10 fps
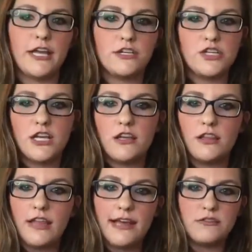and she
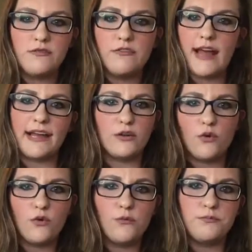collects
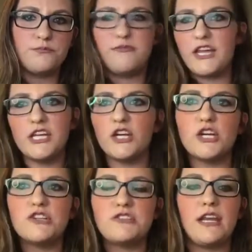vinyl figures,